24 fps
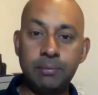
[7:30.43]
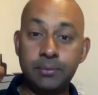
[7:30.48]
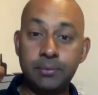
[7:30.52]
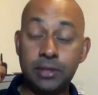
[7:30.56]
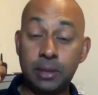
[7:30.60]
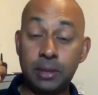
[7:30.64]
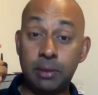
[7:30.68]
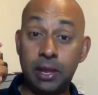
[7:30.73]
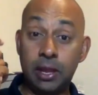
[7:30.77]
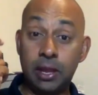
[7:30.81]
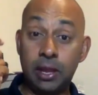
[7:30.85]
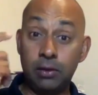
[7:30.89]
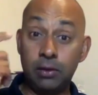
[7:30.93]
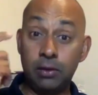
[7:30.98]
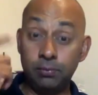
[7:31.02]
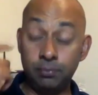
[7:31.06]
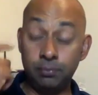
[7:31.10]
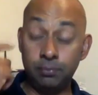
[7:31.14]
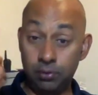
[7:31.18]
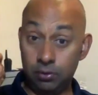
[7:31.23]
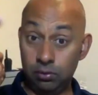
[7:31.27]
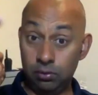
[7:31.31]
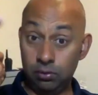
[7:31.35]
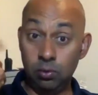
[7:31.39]
somehow
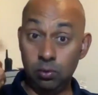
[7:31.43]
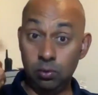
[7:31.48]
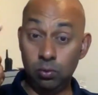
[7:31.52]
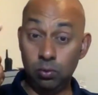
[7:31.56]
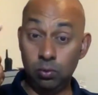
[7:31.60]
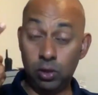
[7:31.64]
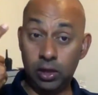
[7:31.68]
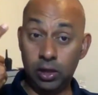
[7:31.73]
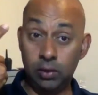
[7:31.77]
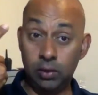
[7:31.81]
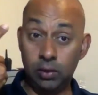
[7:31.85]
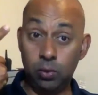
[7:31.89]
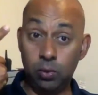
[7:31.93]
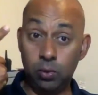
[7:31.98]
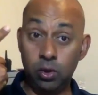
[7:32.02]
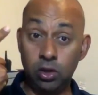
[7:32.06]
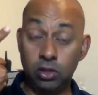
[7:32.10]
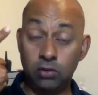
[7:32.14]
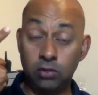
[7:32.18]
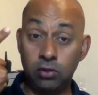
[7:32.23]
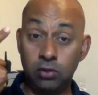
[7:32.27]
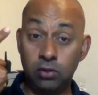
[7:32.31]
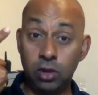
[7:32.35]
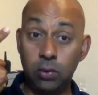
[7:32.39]

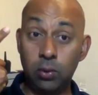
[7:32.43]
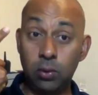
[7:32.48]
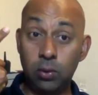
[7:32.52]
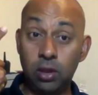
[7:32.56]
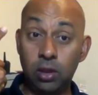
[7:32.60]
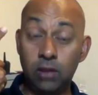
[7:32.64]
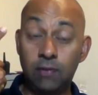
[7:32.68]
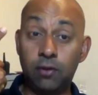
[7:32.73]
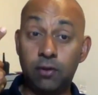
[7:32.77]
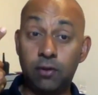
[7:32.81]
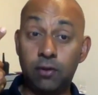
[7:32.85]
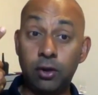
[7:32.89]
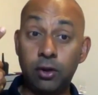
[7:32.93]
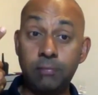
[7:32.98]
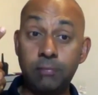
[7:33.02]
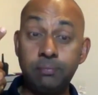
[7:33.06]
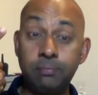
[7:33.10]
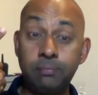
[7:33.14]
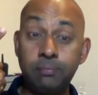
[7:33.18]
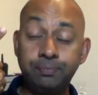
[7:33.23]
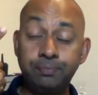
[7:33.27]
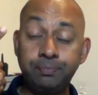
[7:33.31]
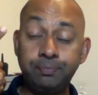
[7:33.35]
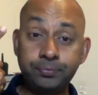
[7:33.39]
worked really well for him
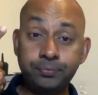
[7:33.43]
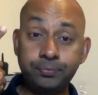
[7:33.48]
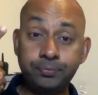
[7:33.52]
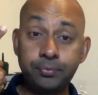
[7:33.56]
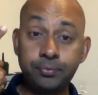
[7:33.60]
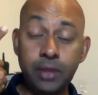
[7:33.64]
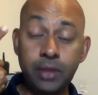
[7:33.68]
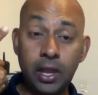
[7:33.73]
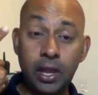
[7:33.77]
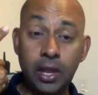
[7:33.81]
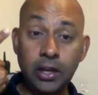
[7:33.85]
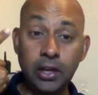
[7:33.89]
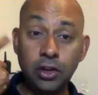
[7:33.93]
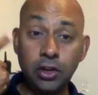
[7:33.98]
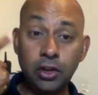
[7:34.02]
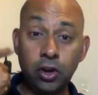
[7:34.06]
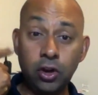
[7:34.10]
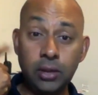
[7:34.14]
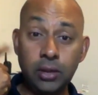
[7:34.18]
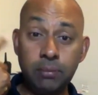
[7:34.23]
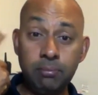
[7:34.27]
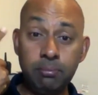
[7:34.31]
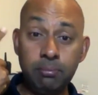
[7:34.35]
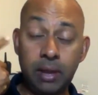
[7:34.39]
and got
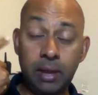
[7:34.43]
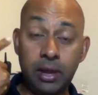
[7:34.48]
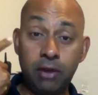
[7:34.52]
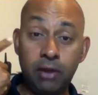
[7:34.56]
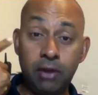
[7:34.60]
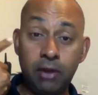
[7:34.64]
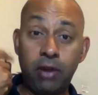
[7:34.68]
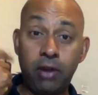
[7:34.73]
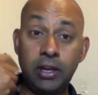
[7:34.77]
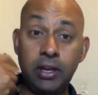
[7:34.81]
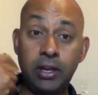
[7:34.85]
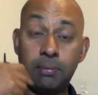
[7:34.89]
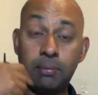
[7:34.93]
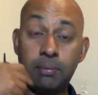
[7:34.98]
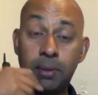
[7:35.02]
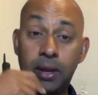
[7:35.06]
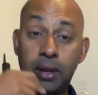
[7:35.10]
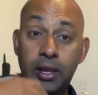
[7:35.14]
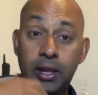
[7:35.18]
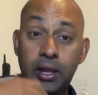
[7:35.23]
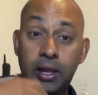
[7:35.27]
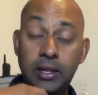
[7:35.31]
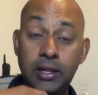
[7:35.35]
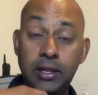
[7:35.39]
him ready to
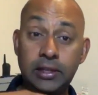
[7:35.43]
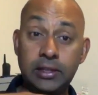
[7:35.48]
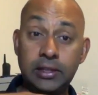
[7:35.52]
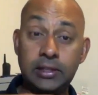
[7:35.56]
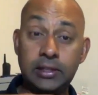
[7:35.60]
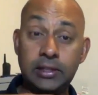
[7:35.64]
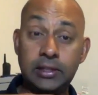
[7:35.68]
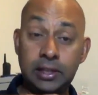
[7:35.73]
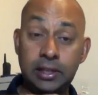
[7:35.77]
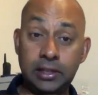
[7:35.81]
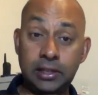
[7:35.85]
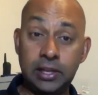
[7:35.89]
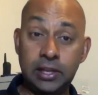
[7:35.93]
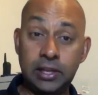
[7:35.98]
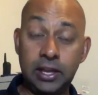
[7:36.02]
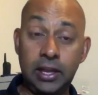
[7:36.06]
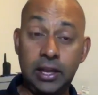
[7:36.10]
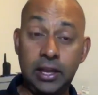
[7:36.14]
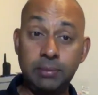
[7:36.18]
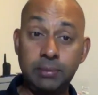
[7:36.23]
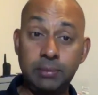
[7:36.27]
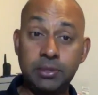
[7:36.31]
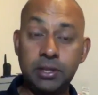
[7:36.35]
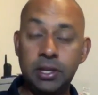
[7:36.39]
play his
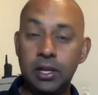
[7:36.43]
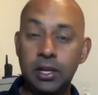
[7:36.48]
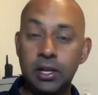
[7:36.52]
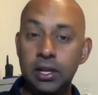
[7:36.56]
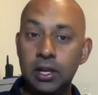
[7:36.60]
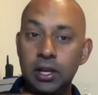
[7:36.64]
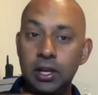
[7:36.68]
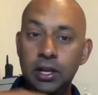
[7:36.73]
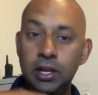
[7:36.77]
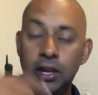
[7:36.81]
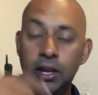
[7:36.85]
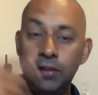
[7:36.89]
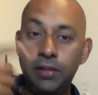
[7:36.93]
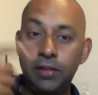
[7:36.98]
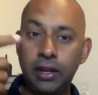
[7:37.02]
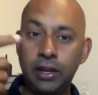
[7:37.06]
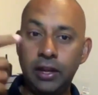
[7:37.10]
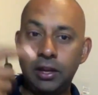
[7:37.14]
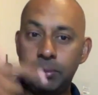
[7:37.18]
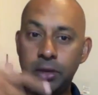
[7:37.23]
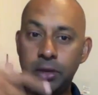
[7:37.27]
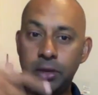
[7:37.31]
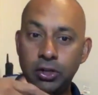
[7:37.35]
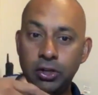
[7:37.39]
games. That
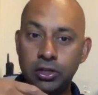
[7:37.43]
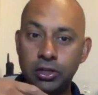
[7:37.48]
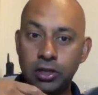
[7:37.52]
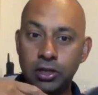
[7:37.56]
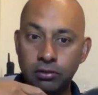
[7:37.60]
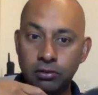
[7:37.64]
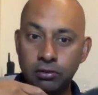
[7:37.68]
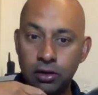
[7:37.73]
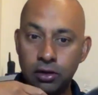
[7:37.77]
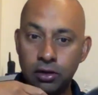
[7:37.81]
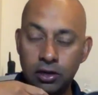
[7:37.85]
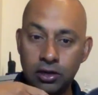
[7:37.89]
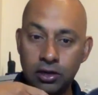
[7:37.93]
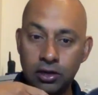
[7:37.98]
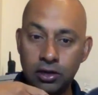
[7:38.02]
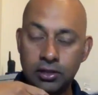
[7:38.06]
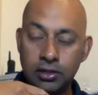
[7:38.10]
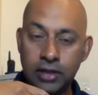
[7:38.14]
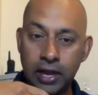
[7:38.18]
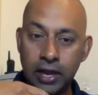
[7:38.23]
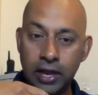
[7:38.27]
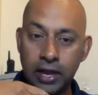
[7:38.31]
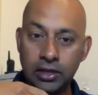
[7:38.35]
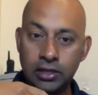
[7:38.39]
can be just
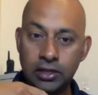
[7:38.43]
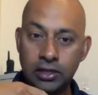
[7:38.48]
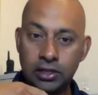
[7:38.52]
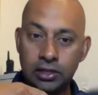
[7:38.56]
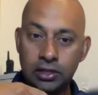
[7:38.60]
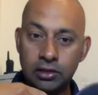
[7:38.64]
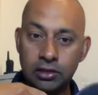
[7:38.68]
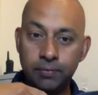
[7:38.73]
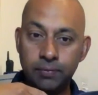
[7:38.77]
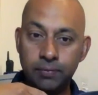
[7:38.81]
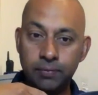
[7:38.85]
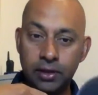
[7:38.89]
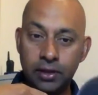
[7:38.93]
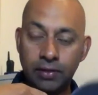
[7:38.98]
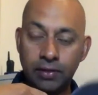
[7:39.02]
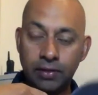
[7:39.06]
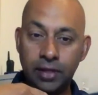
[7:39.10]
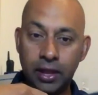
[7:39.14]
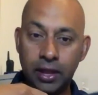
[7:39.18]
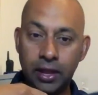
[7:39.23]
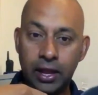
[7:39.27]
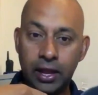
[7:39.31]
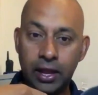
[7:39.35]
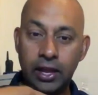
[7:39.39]
starting to get
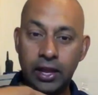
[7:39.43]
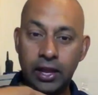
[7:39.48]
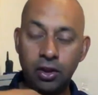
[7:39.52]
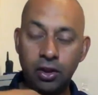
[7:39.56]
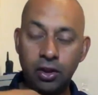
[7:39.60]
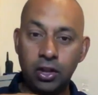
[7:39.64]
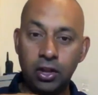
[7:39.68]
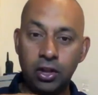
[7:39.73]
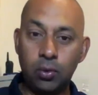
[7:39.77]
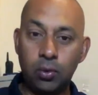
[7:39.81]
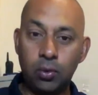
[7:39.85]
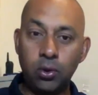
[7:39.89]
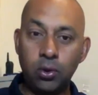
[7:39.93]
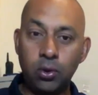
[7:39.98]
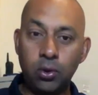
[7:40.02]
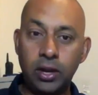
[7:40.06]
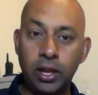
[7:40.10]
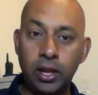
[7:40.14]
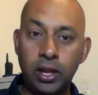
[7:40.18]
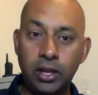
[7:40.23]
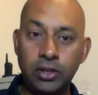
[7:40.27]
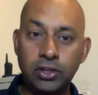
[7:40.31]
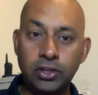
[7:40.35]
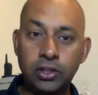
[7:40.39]
that hand-eye
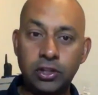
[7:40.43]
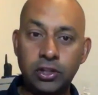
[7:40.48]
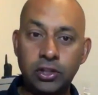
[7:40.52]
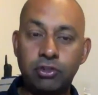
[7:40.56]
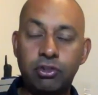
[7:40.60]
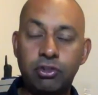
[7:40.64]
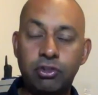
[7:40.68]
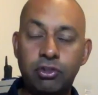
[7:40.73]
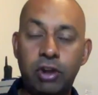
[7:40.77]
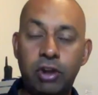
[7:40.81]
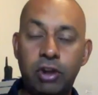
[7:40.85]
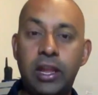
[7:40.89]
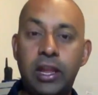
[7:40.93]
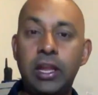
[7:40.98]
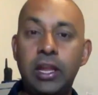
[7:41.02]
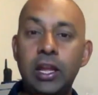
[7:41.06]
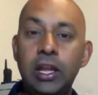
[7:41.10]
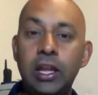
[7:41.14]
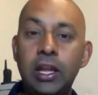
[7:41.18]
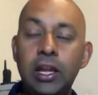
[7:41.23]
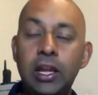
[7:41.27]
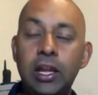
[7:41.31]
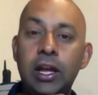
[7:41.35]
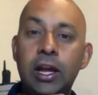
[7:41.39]
coordination, the tracking
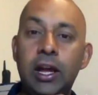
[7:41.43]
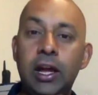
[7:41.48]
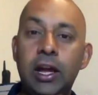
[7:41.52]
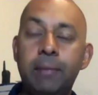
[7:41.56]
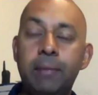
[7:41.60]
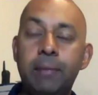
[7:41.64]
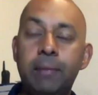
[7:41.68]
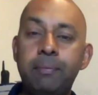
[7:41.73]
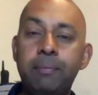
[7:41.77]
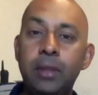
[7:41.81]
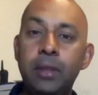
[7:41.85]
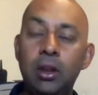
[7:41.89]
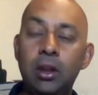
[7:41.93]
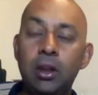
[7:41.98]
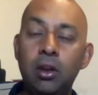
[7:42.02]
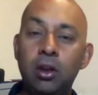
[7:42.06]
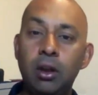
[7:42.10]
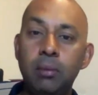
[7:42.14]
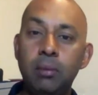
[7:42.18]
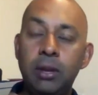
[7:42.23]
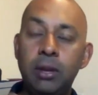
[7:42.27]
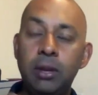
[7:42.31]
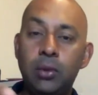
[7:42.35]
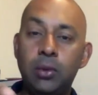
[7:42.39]
a
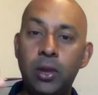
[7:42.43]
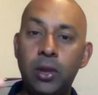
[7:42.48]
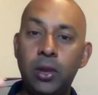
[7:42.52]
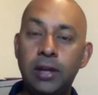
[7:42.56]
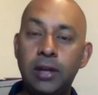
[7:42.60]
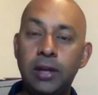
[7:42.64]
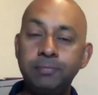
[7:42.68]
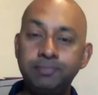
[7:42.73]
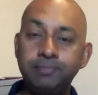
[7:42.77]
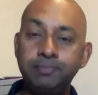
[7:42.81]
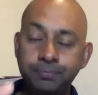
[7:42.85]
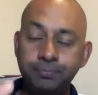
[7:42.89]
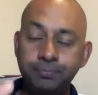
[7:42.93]
little bit quicker.